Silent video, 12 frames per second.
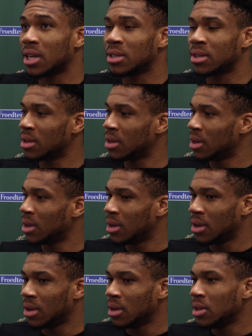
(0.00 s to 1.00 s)
that
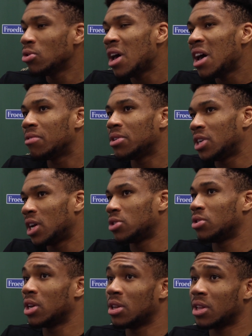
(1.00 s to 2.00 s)
didn't have a
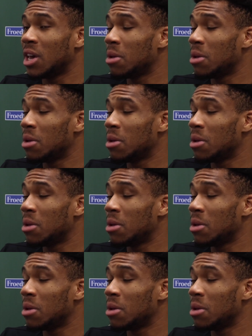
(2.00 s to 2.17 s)
chance to get in the